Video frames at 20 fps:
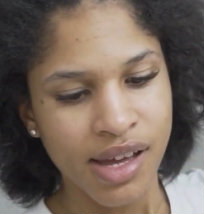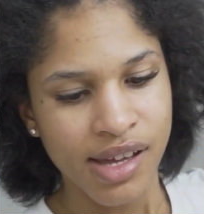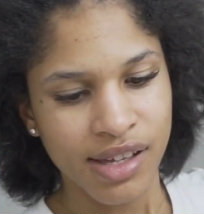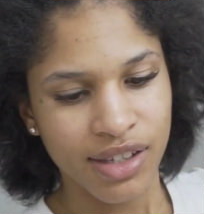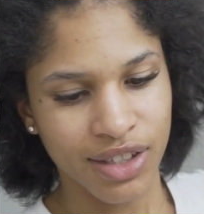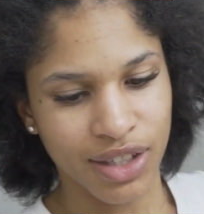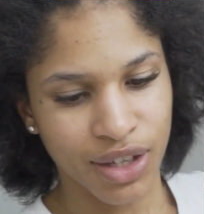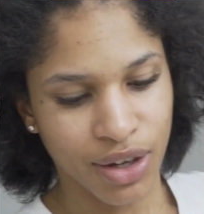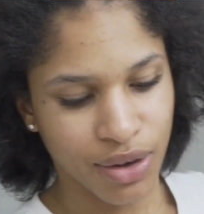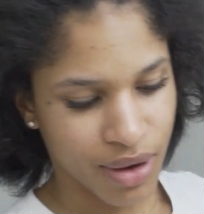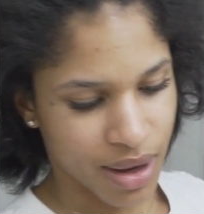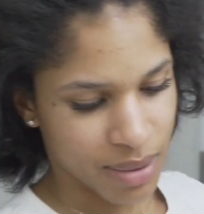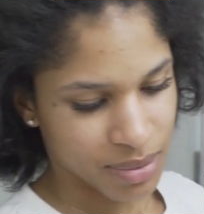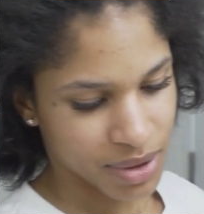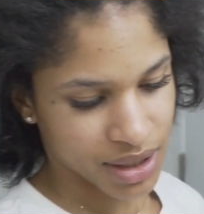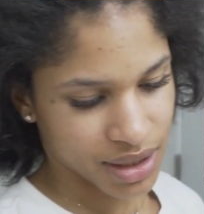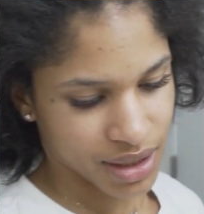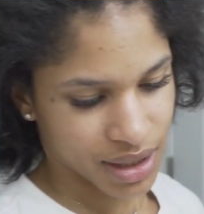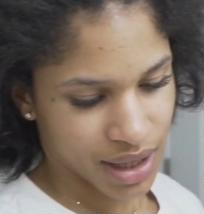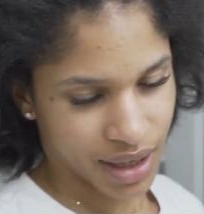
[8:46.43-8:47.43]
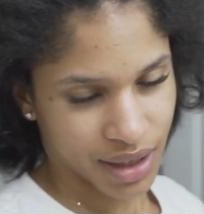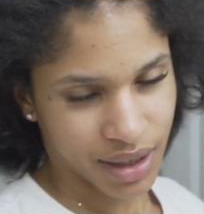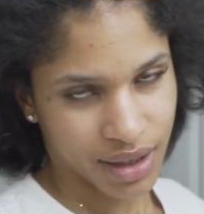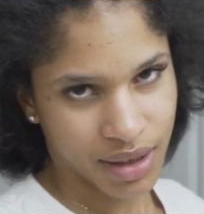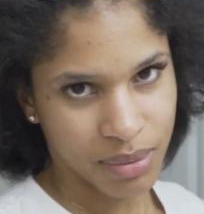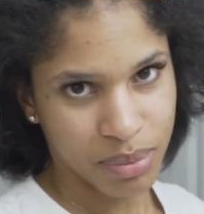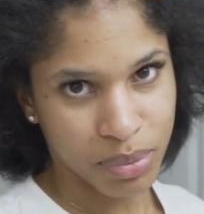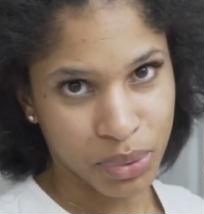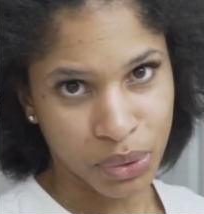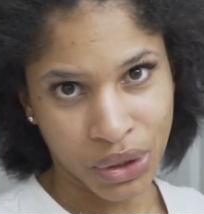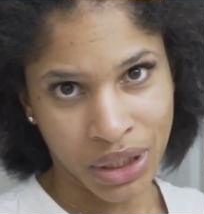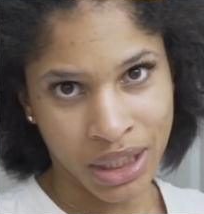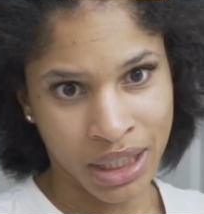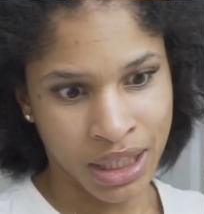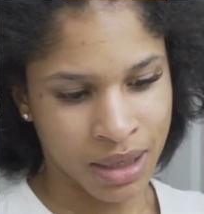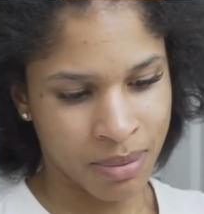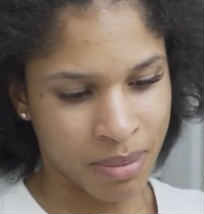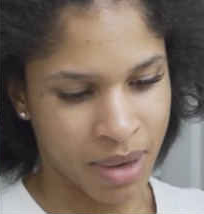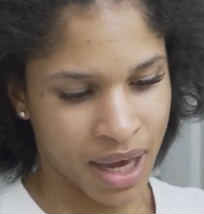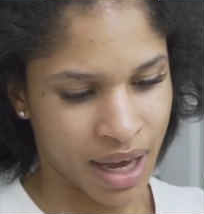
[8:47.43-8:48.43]
So I'm just like pouring
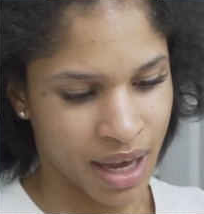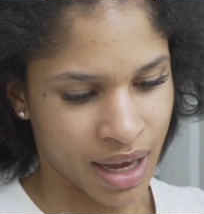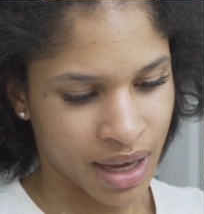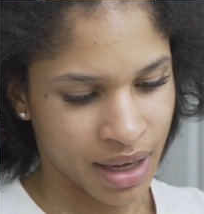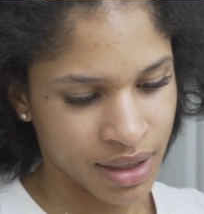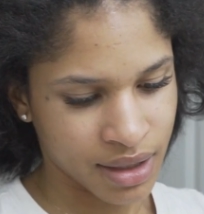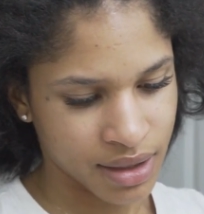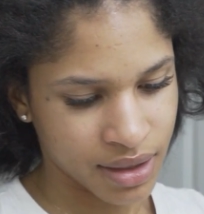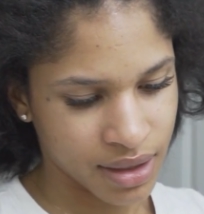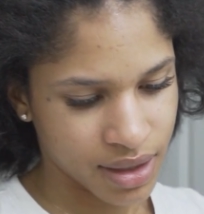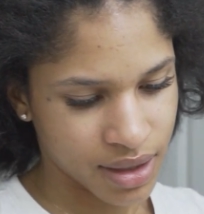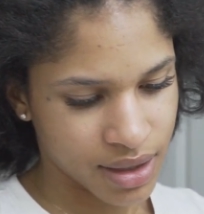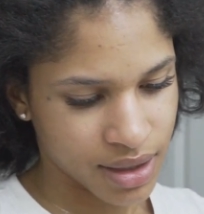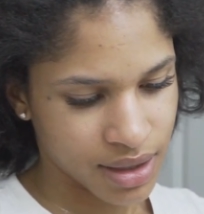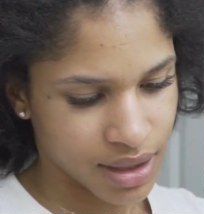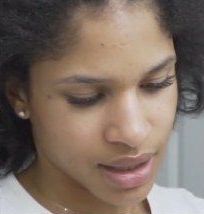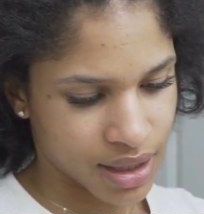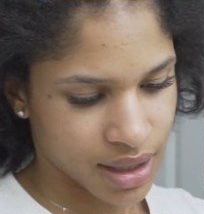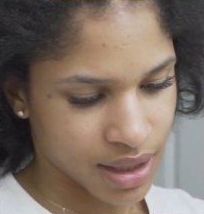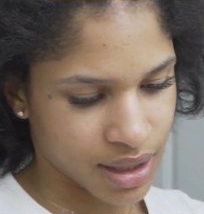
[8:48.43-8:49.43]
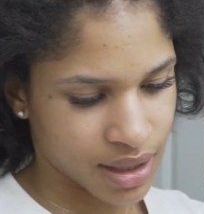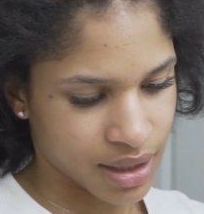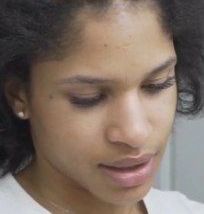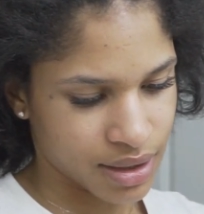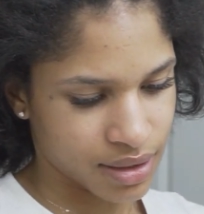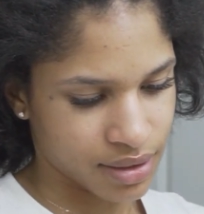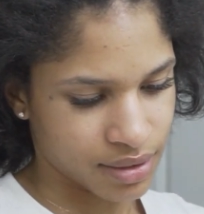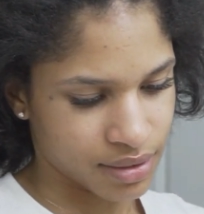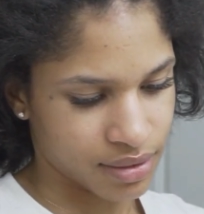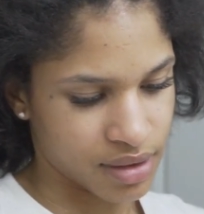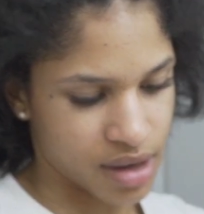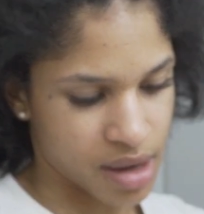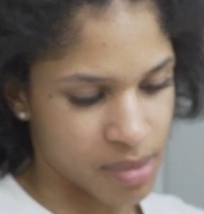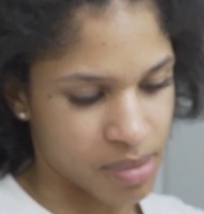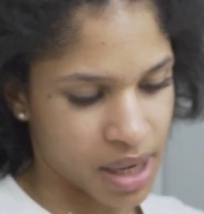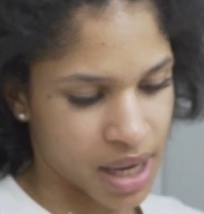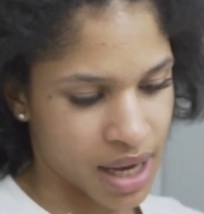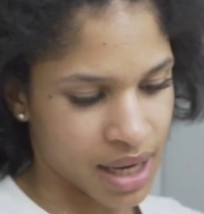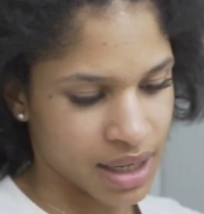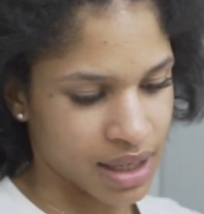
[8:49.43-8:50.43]
it in my hands and
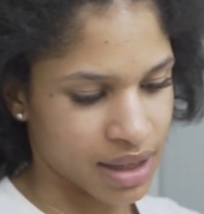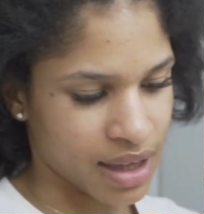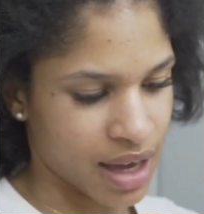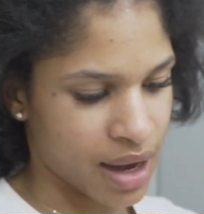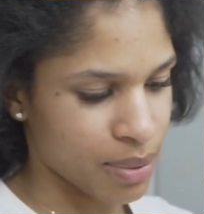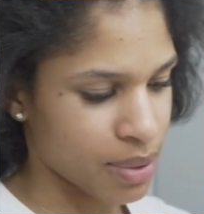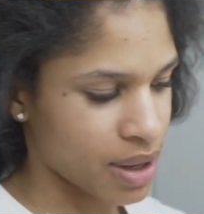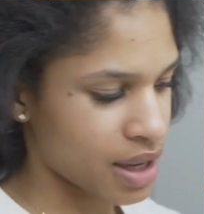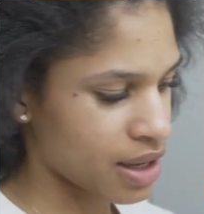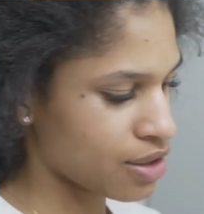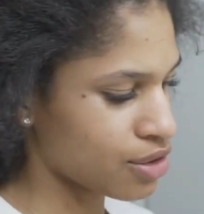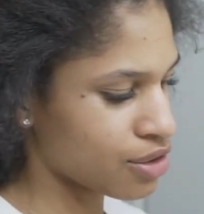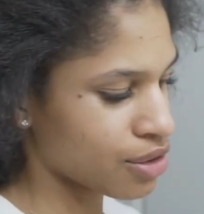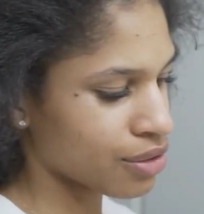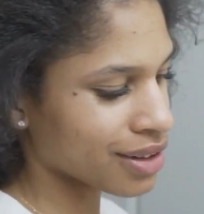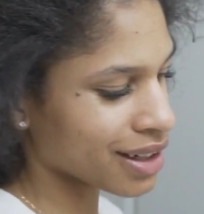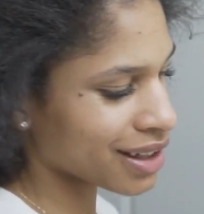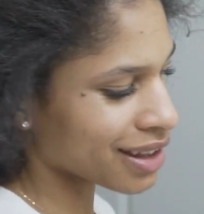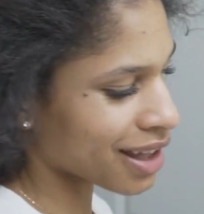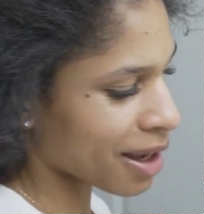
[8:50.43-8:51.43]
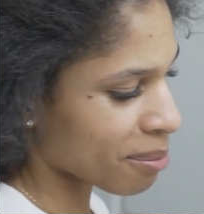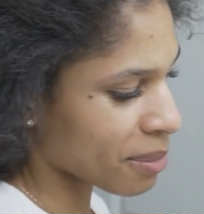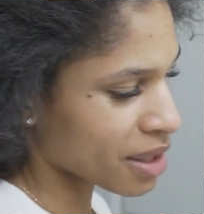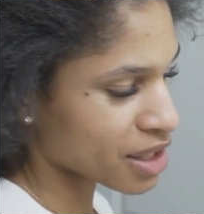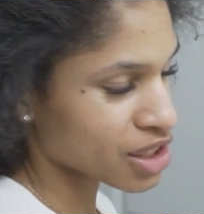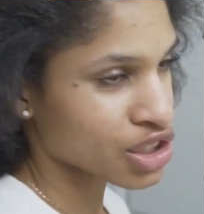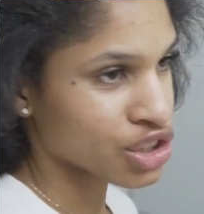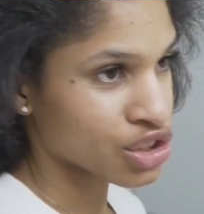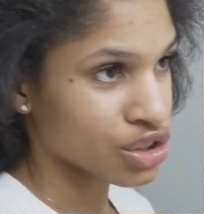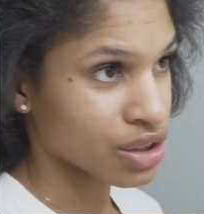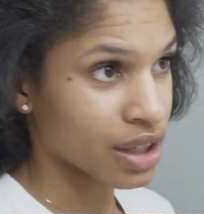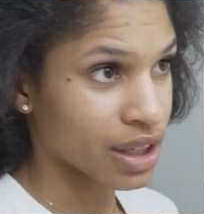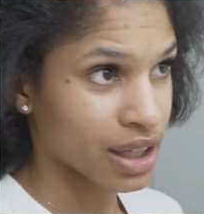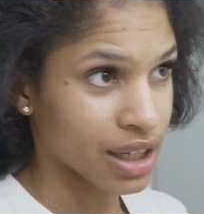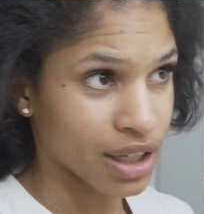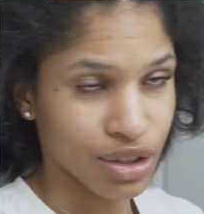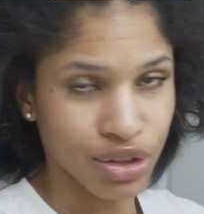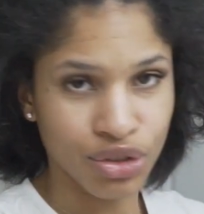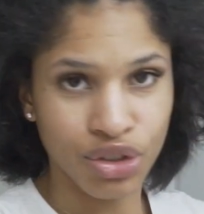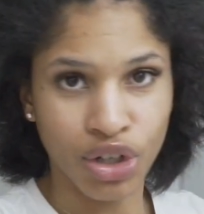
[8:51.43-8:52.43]
applying it that way. You don't need that much because,
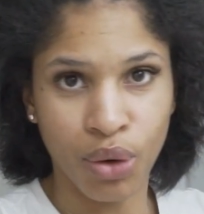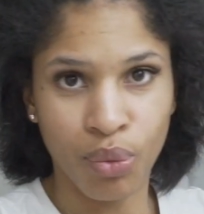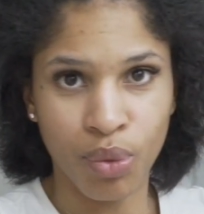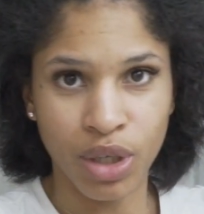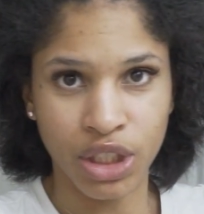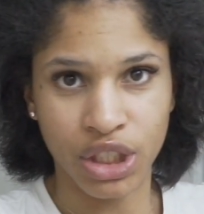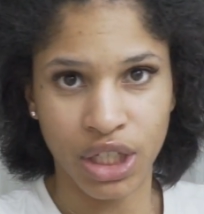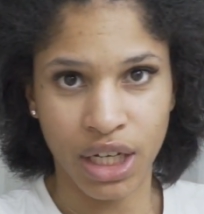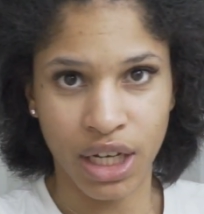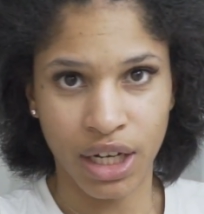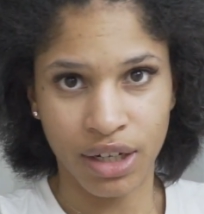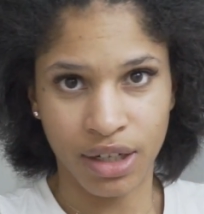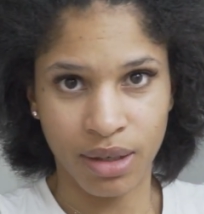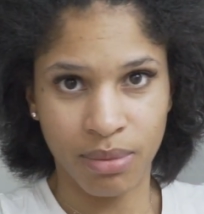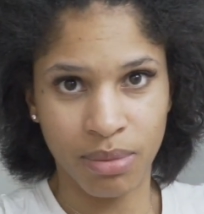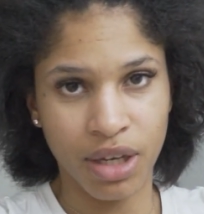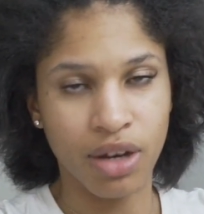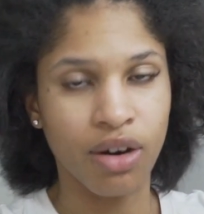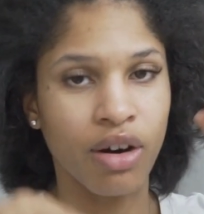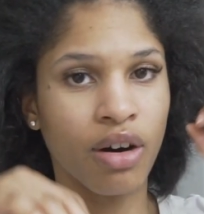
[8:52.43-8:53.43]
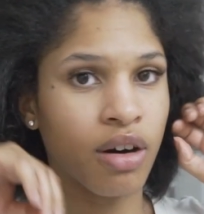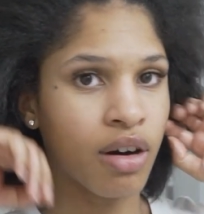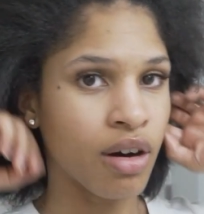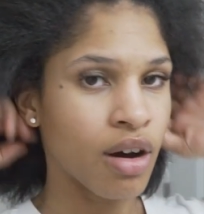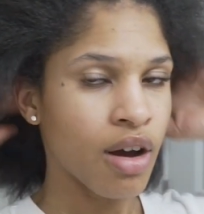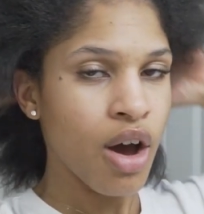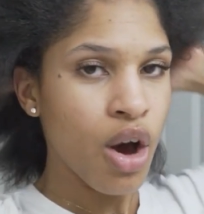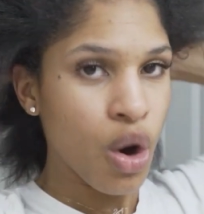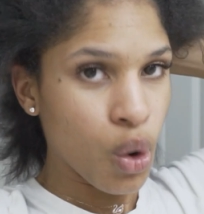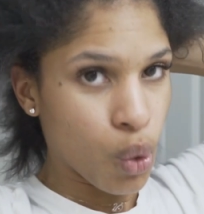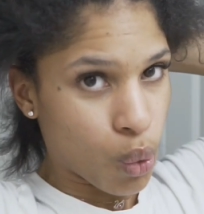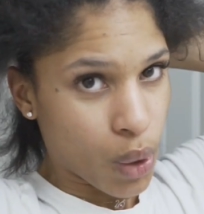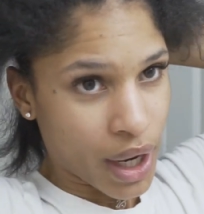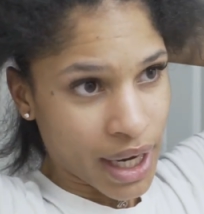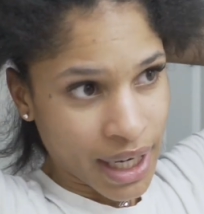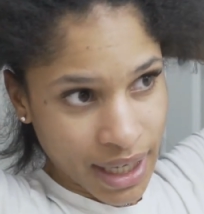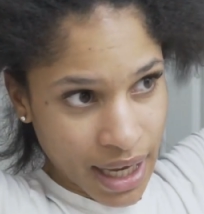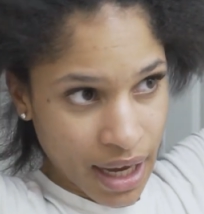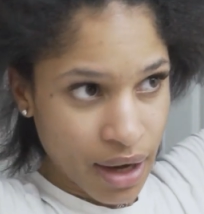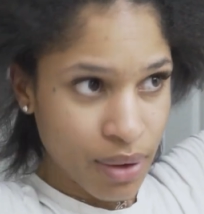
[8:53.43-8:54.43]
again, you don't want your hair to be all
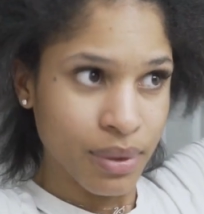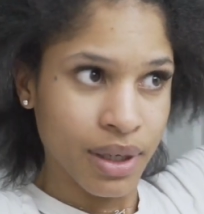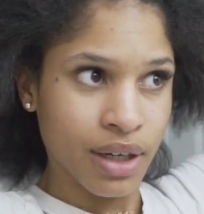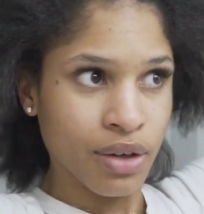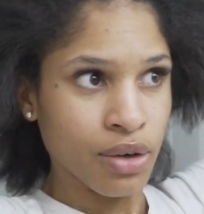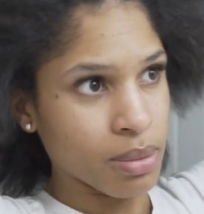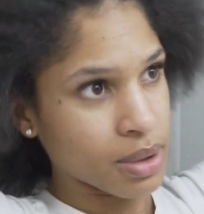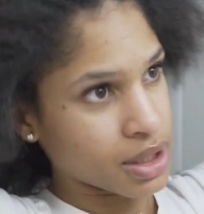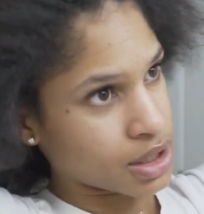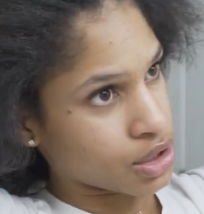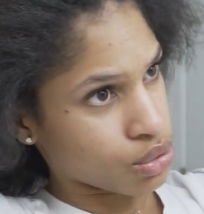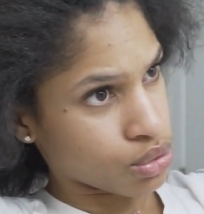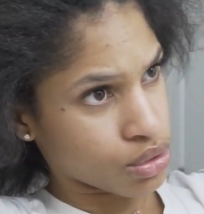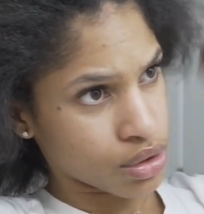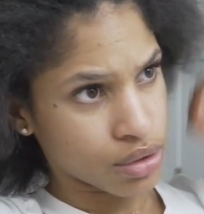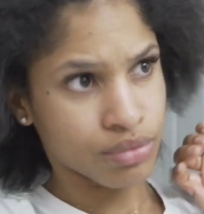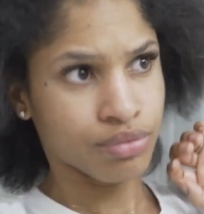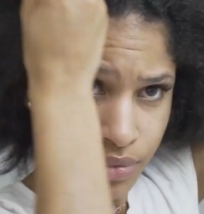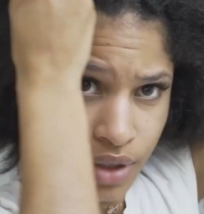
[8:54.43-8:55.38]
weighed down with a whole bunch of oil.